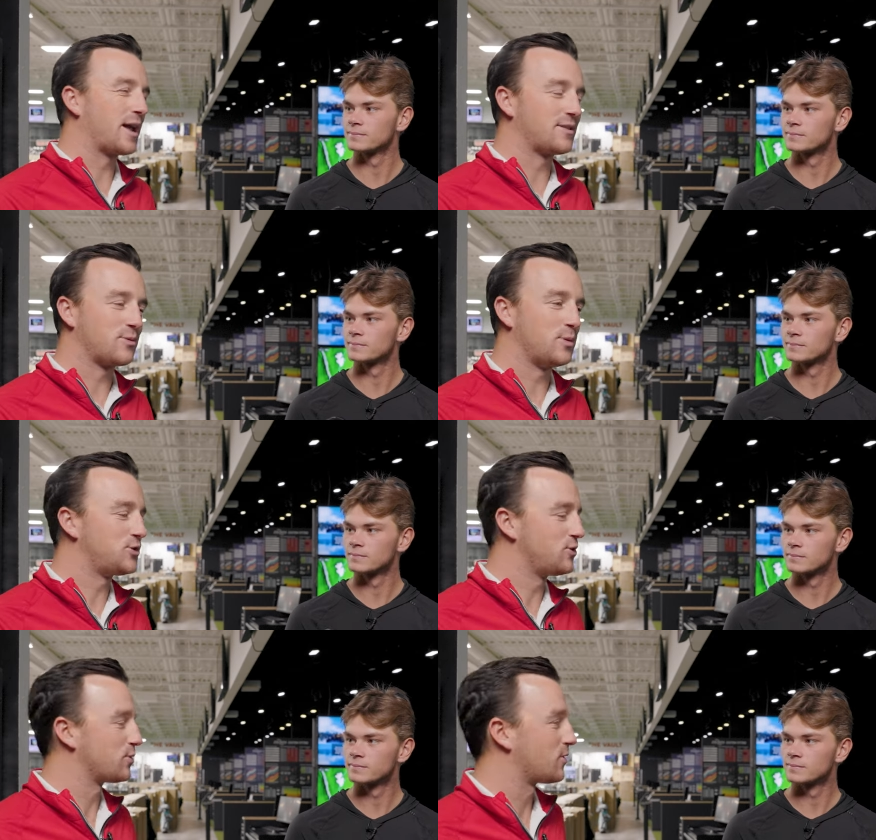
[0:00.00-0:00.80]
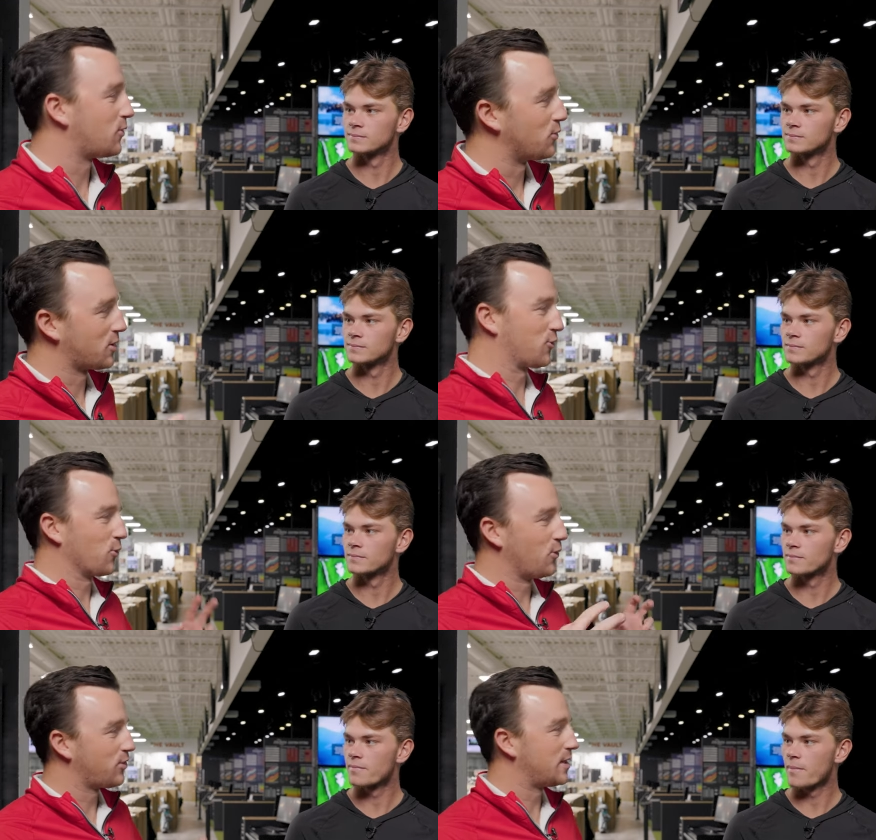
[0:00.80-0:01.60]
Speaker 1: I had some issues with the whole
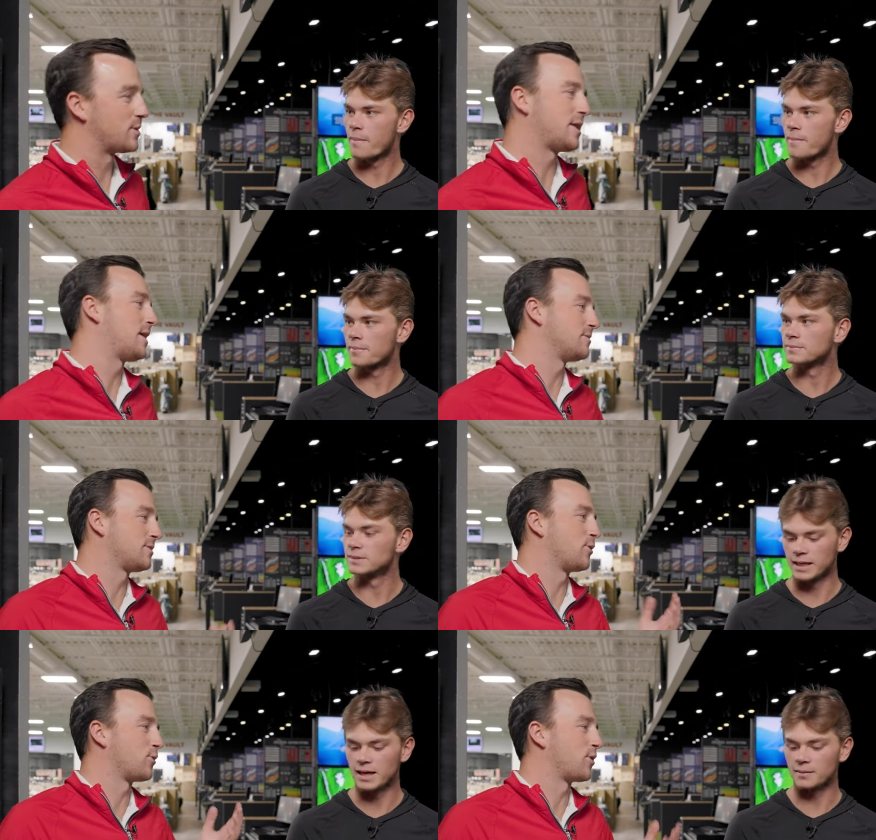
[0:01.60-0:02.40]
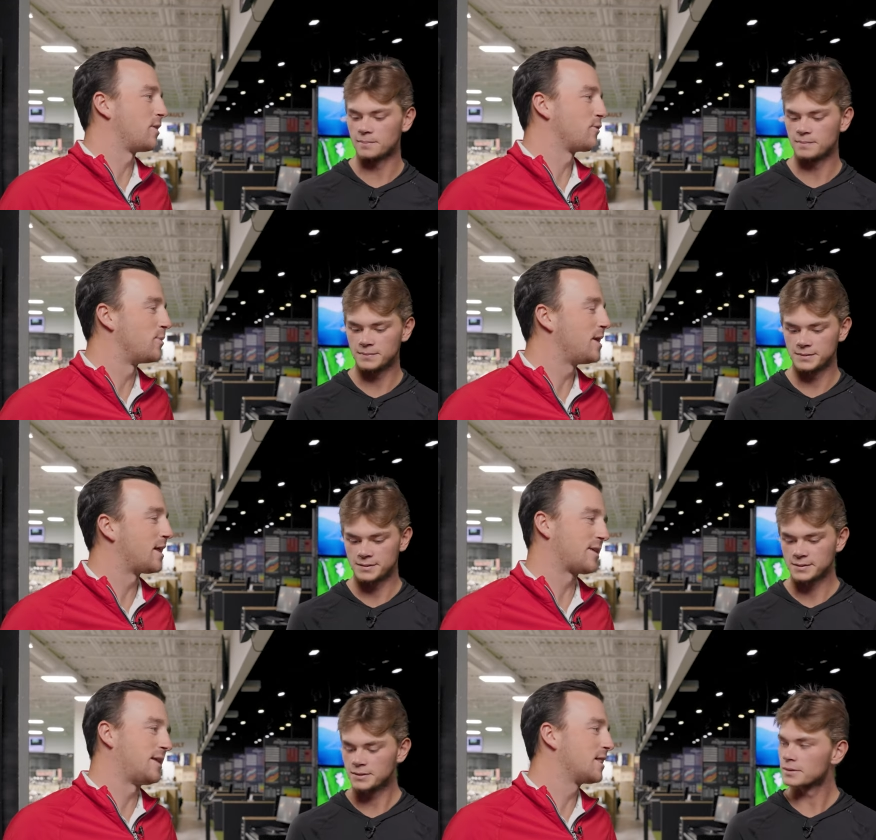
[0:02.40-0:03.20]
control thing, but that, yeah, for me,
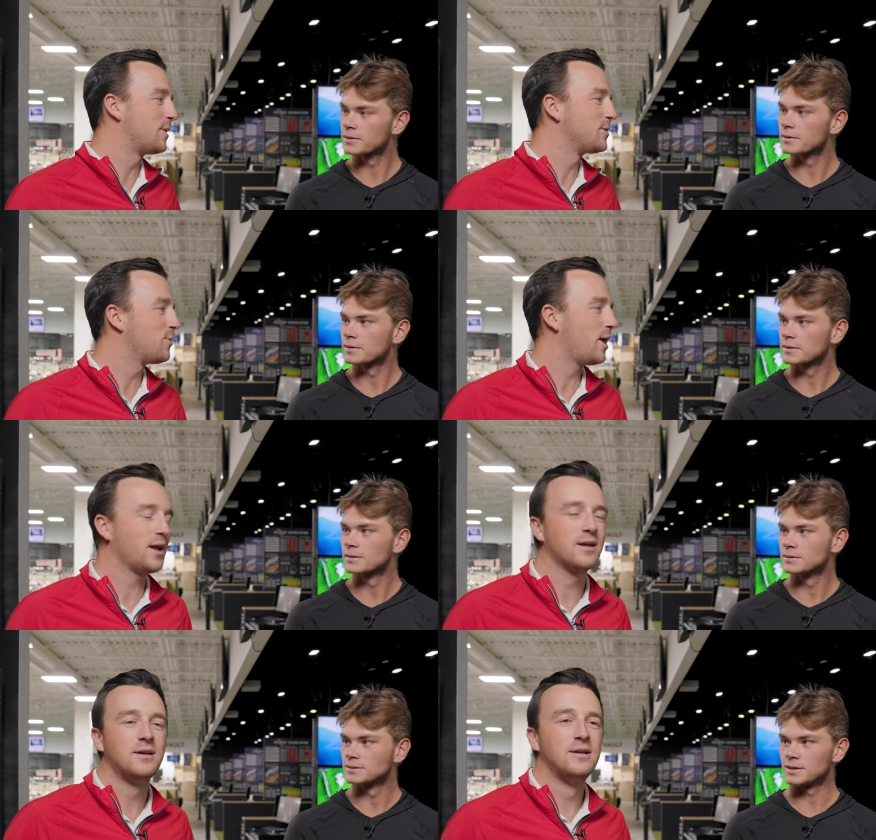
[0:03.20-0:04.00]
that's any club in the bag.